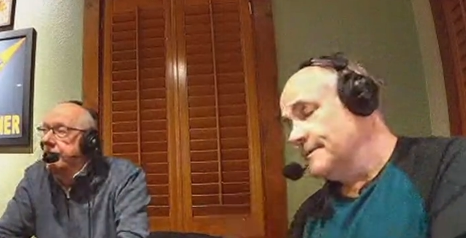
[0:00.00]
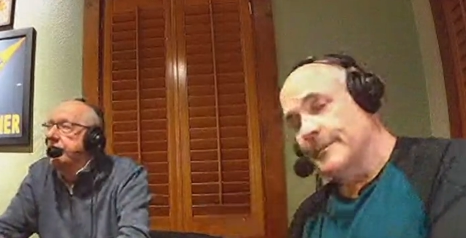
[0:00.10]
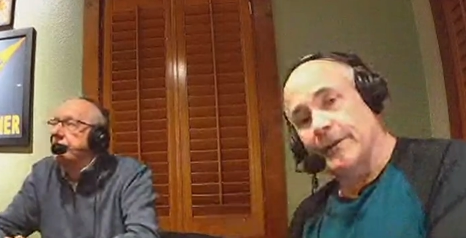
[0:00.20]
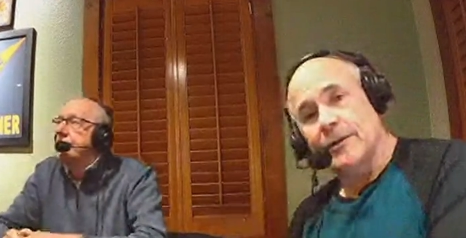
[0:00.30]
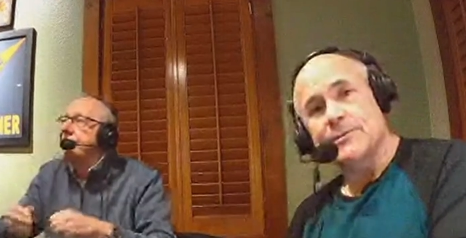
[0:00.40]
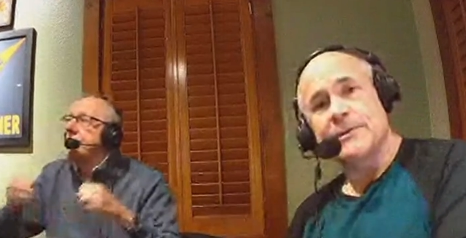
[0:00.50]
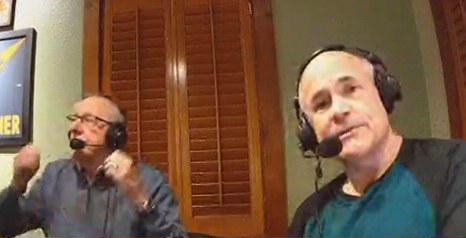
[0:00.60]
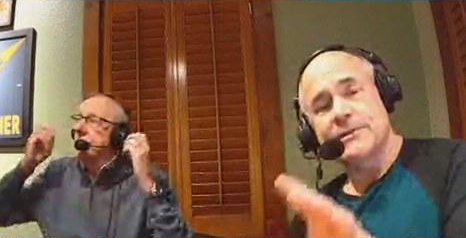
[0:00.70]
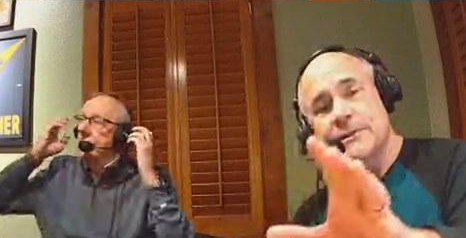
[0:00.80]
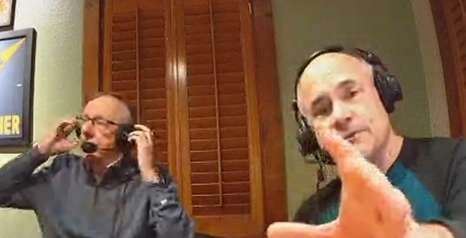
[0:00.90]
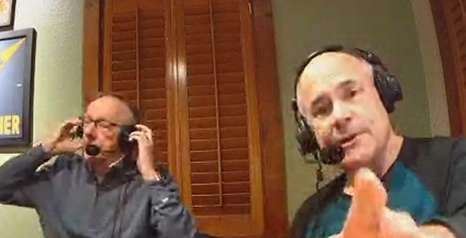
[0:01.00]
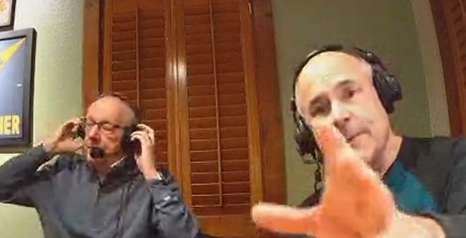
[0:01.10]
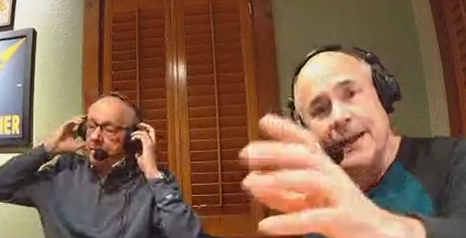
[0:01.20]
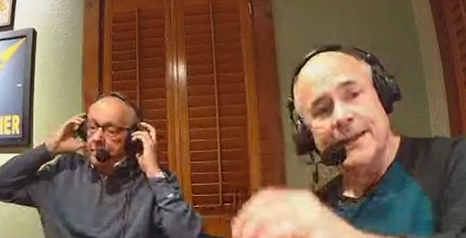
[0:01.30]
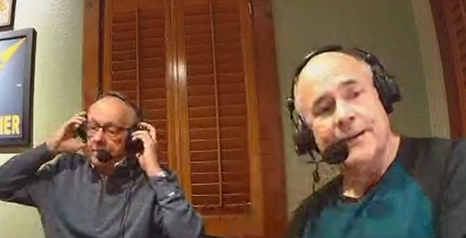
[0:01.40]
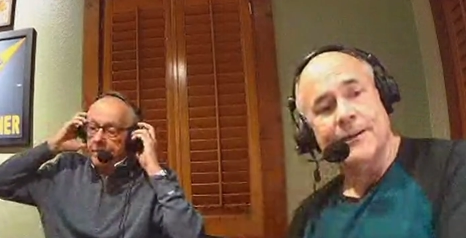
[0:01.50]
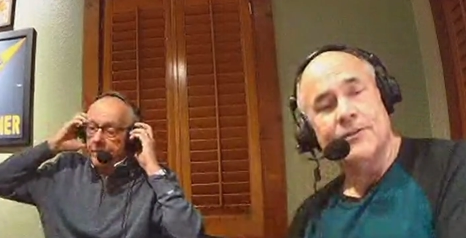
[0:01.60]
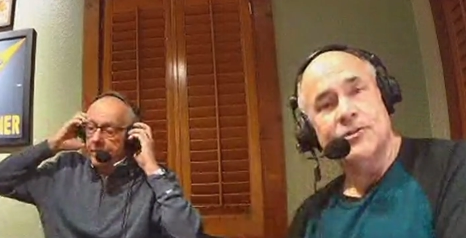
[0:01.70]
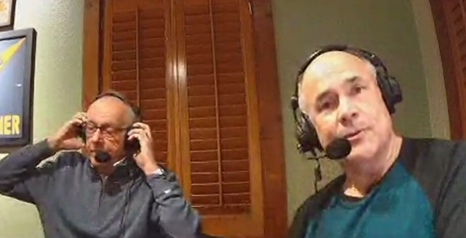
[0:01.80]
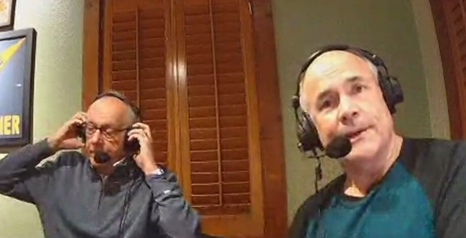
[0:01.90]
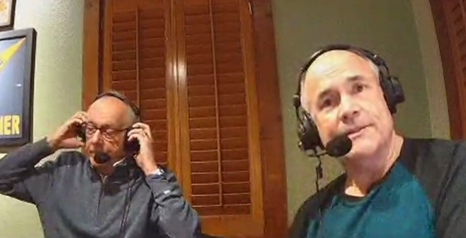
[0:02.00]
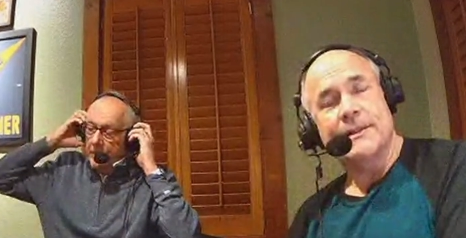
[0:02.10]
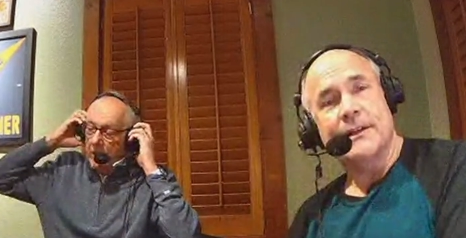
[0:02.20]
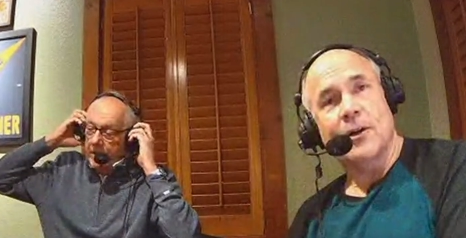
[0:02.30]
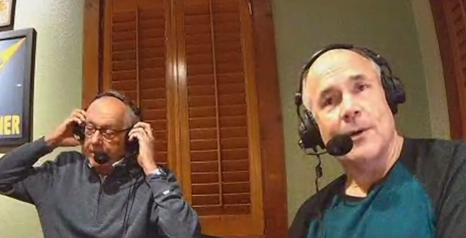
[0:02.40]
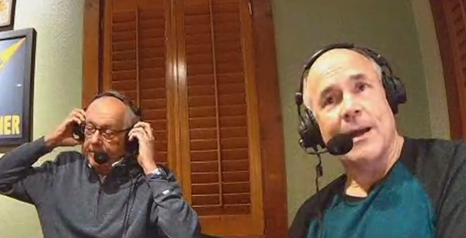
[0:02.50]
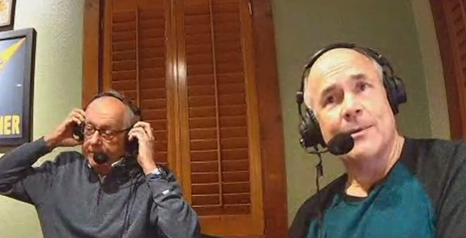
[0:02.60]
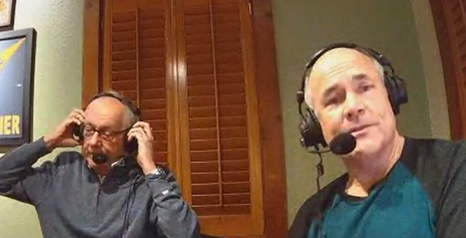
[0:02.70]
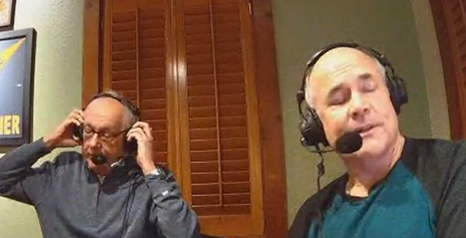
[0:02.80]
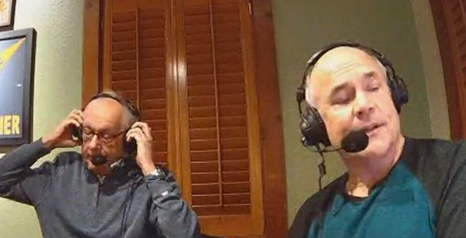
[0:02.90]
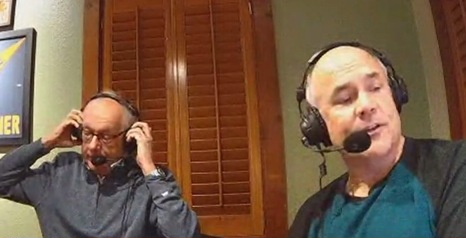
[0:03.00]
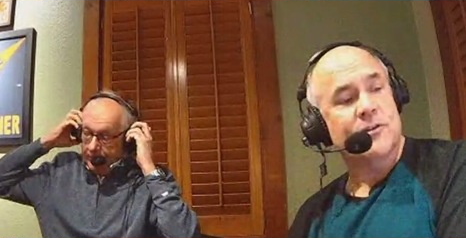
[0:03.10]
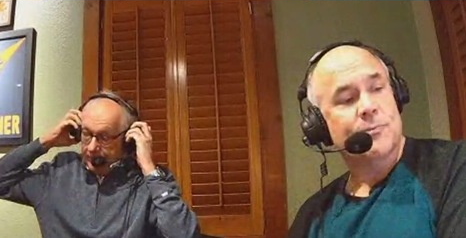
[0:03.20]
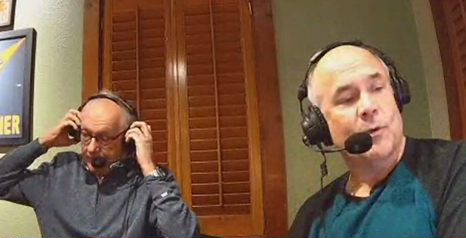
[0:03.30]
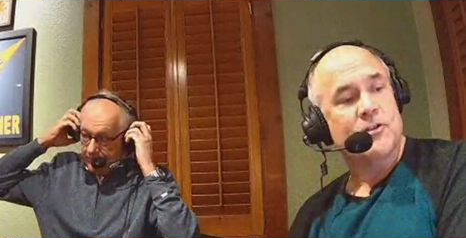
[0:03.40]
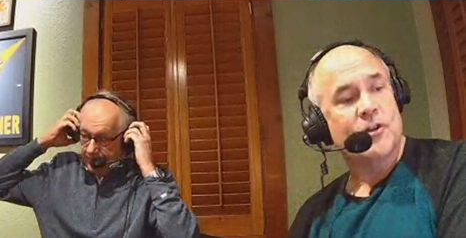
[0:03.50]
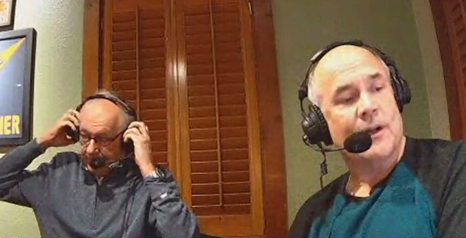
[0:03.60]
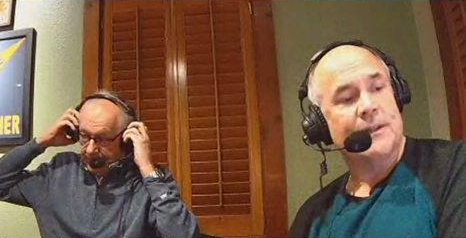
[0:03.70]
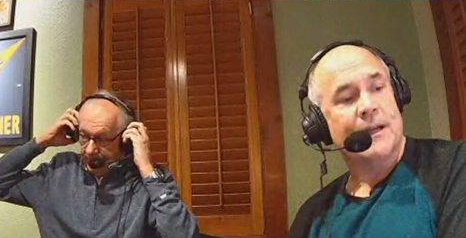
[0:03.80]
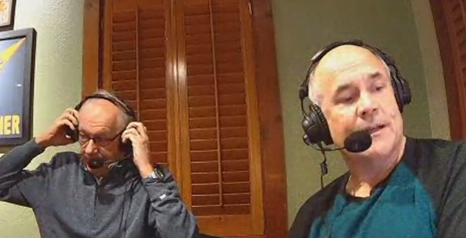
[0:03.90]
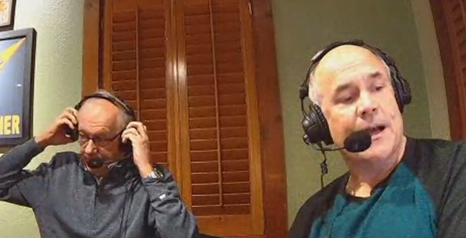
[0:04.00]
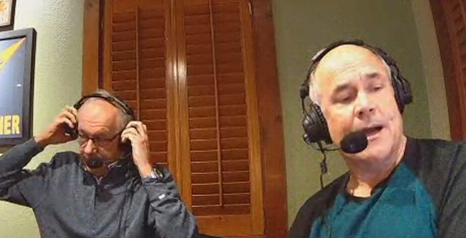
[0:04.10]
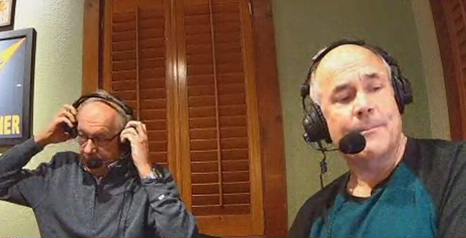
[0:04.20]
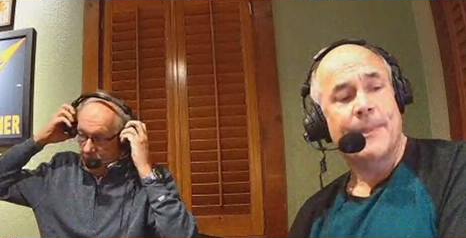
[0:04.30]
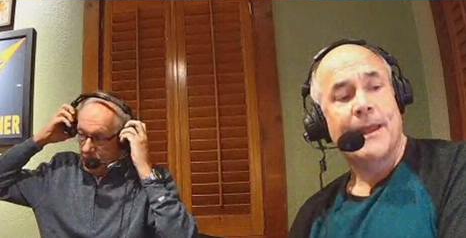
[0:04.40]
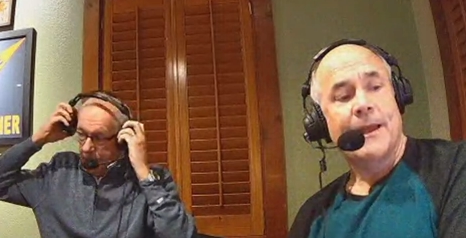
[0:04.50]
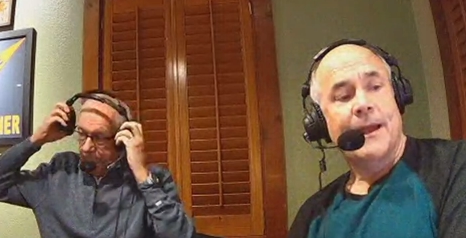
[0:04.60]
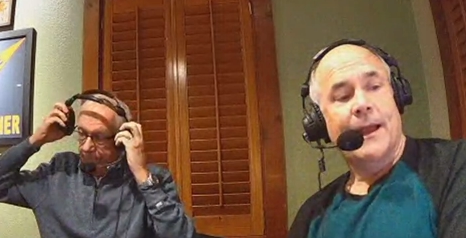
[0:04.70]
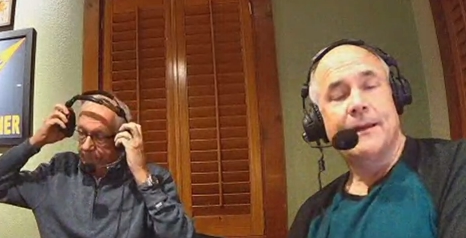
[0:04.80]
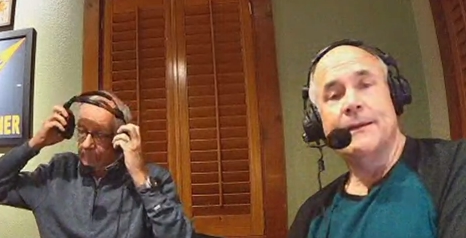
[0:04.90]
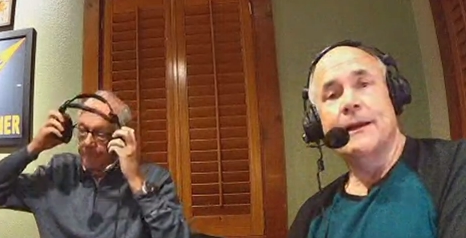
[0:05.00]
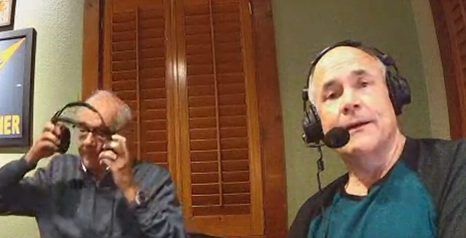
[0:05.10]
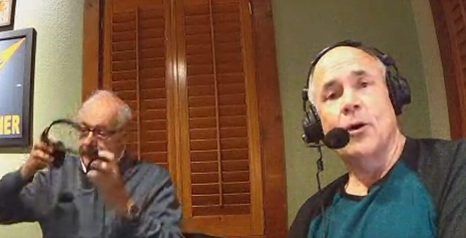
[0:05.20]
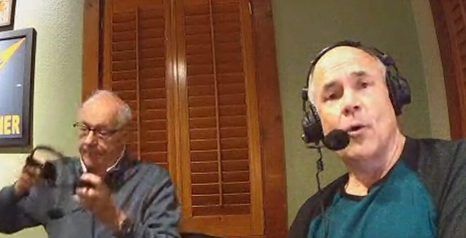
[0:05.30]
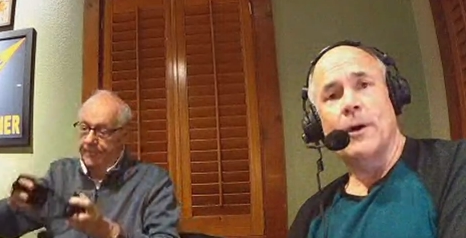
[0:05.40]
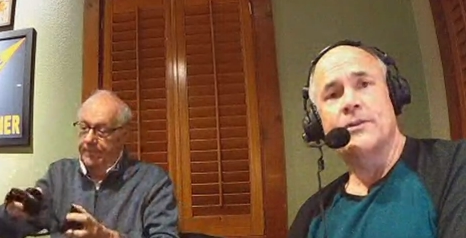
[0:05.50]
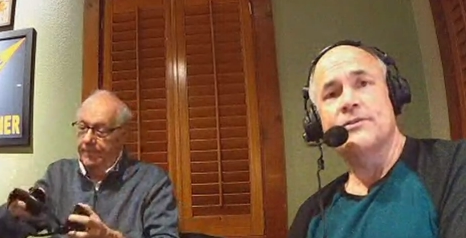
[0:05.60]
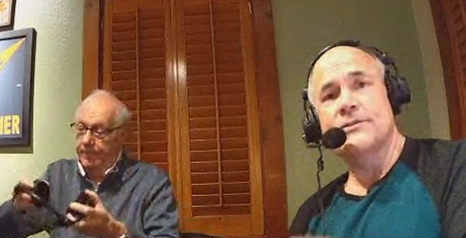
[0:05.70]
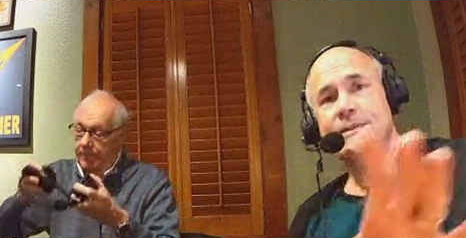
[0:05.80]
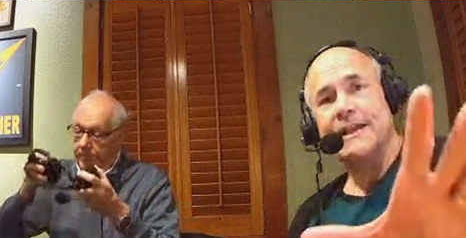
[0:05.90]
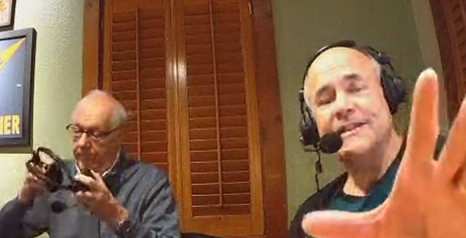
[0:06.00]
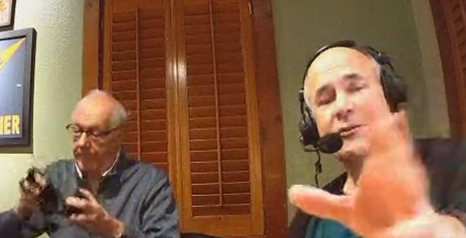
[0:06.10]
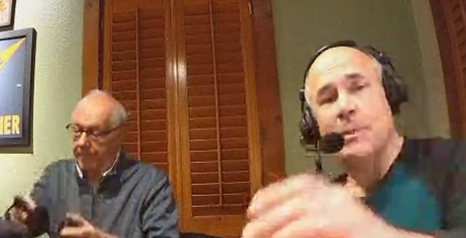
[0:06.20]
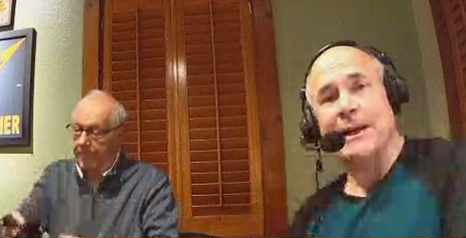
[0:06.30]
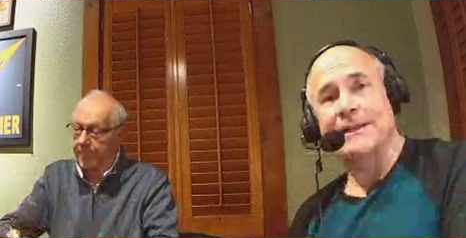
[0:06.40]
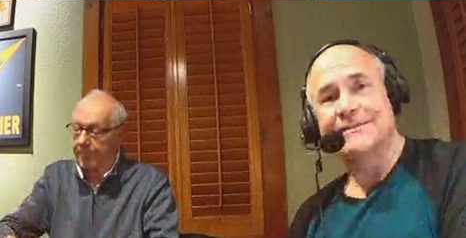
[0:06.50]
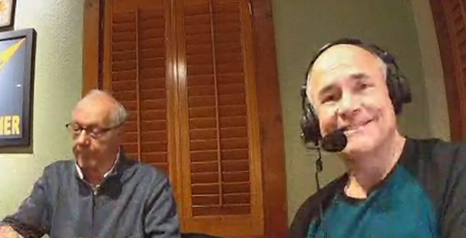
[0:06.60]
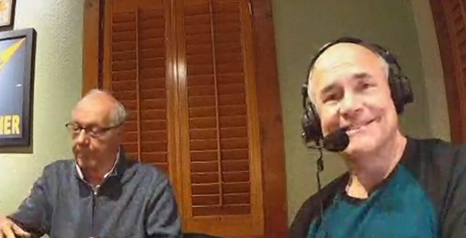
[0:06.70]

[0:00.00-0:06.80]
Speaker 1: Merry Christmas. Yep. See you back here in two weeks at All the Carrabba's on the CuseSportsTalk.com. And uh, go Orange. Thanks, everybody.